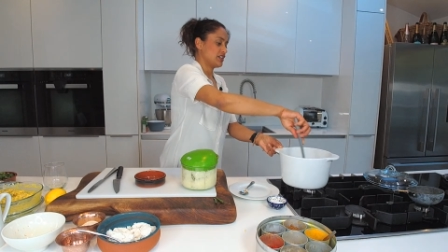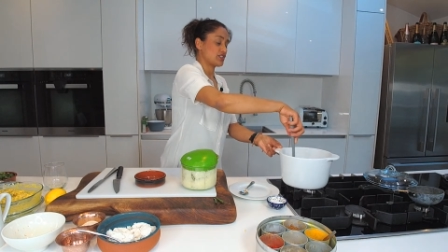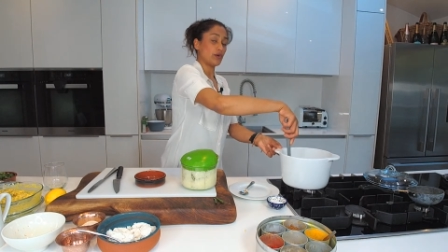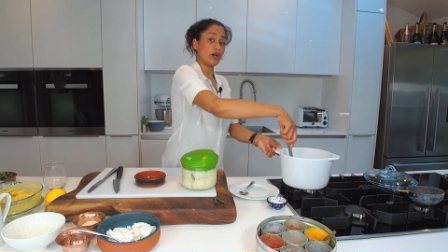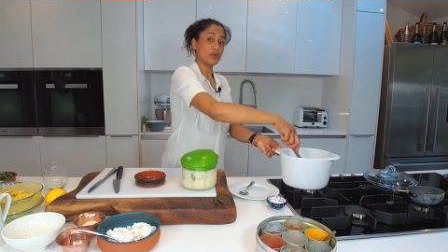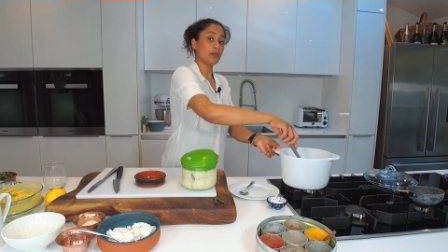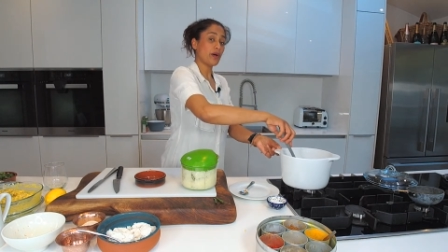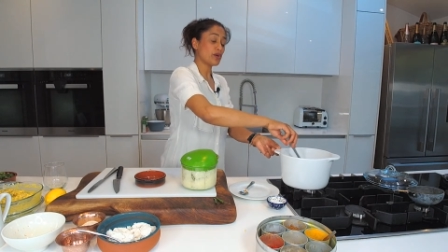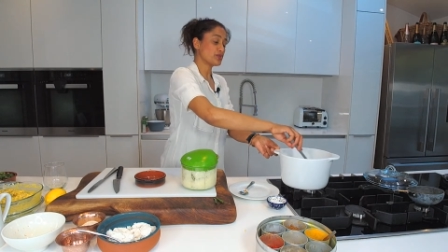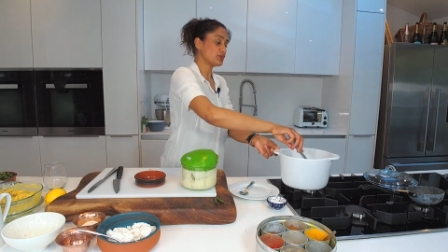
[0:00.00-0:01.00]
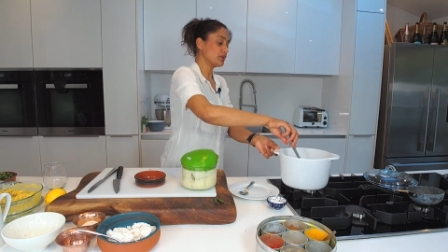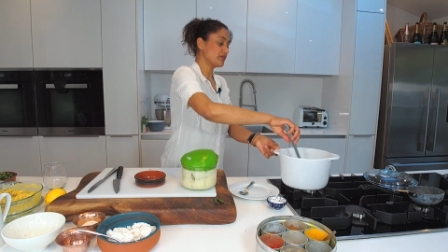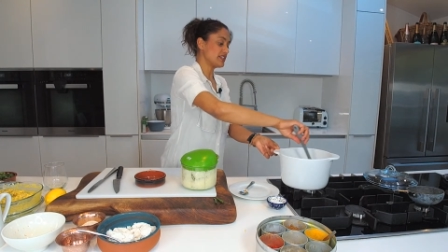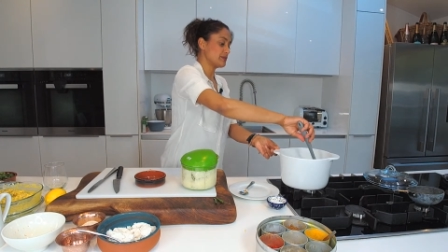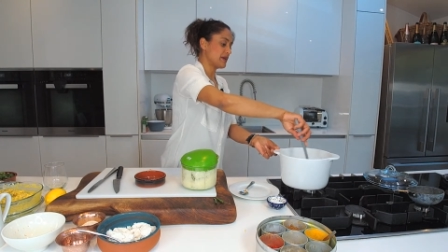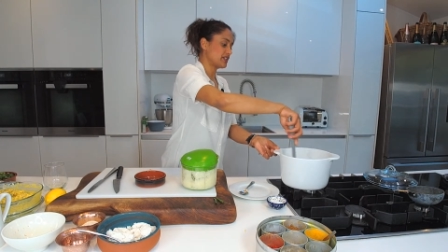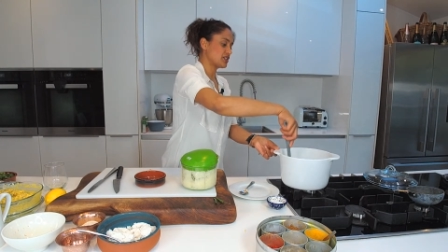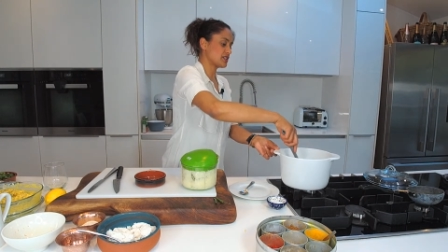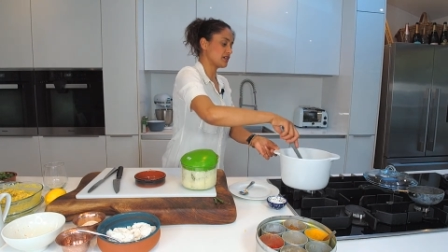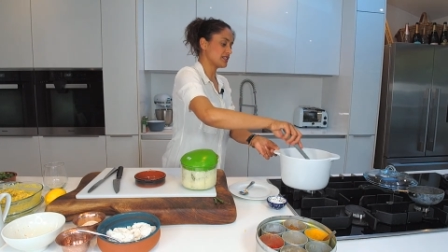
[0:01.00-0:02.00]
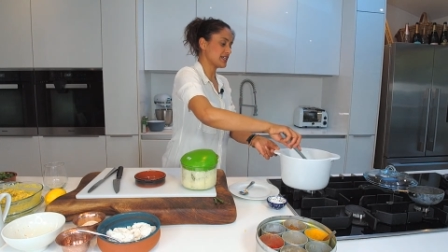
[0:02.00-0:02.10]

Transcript: So I will post all of these pictures that I